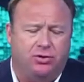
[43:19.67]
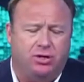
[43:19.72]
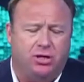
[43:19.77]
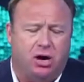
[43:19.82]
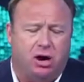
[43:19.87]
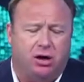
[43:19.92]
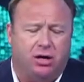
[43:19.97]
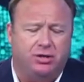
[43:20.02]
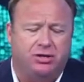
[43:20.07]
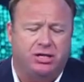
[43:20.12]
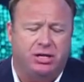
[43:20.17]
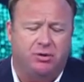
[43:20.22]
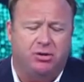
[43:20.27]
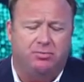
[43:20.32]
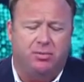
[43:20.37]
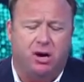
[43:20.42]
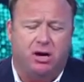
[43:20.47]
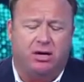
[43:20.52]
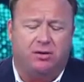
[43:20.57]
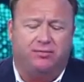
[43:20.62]
shows the RNC
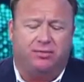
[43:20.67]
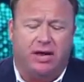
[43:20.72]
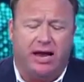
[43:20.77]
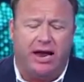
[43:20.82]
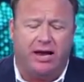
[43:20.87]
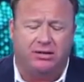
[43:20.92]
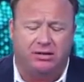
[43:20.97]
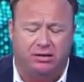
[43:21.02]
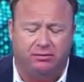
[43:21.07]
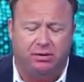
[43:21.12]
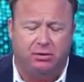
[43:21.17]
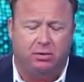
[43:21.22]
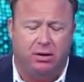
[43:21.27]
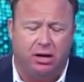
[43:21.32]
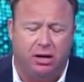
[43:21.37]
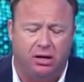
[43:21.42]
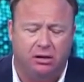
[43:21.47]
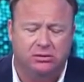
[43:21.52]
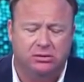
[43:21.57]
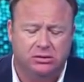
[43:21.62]
with American flags
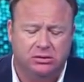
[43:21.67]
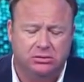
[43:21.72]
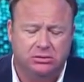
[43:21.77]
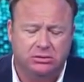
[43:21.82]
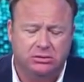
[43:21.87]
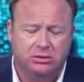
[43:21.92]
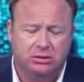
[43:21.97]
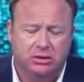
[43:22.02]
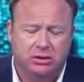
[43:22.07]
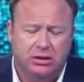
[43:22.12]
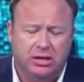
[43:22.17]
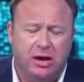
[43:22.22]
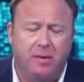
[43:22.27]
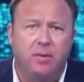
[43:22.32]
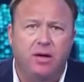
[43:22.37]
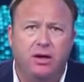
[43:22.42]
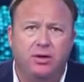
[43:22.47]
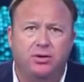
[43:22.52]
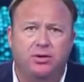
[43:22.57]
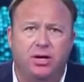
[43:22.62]
everywhere.
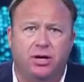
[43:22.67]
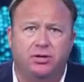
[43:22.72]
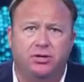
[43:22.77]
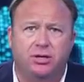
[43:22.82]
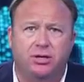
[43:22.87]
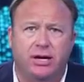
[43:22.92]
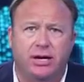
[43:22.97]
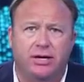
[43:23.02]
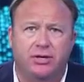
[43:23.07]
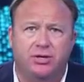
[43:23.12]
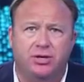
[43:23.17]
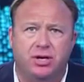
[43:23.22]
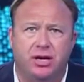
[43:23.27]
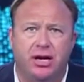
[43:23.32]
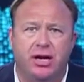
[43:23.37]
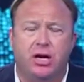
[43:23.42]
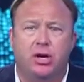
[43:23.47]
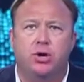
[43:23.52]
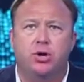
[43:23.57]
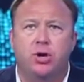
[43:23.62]
And then it shows the
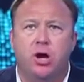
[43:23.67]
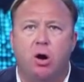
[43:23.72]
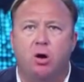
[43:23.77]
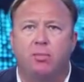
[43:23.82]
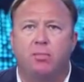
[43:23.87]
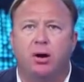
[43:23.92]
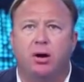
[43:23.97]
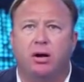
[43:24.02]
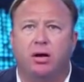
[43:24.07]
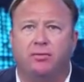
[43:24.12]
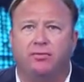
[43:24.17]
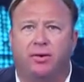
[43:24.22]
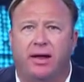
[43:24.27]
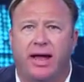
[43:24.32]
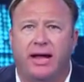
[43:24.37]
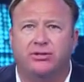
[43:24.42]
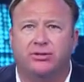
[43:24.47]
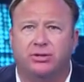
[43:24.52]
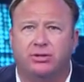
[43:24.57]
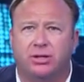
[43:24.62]
DNC, no American
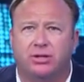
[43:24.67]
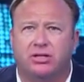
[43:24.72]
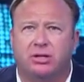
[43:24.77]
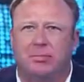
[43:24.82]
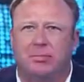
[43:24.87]
flags. Looks